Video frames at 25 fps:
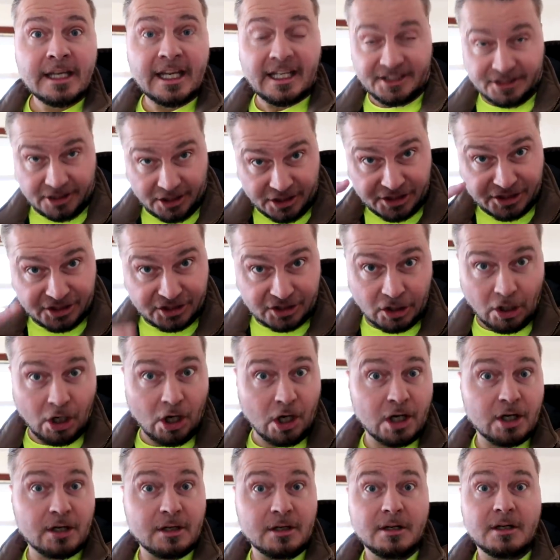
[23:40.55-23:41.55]
is going to
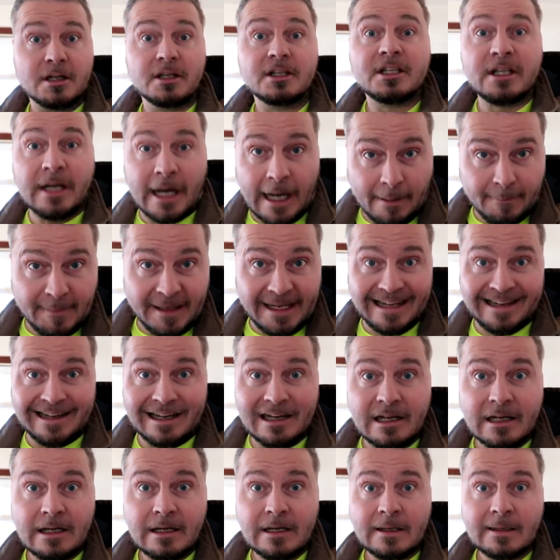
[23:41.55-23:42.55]
start
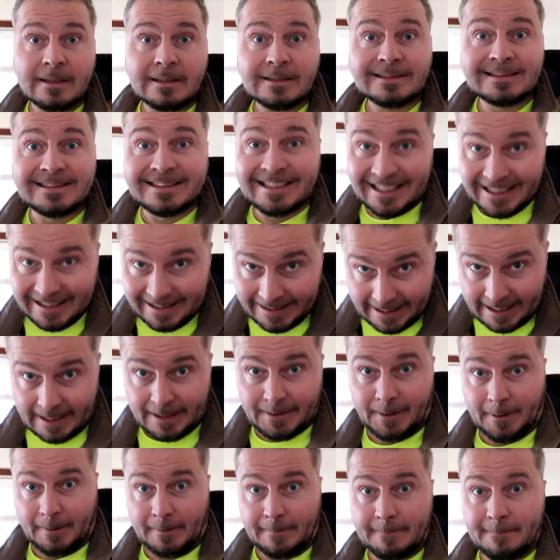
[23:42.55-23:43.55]
coming
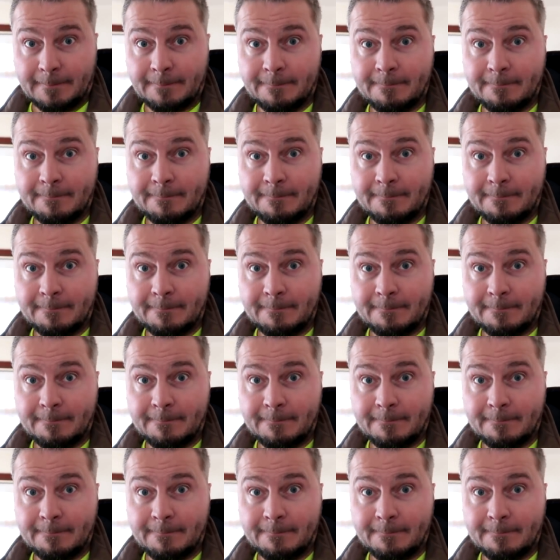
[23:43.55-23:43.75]
together.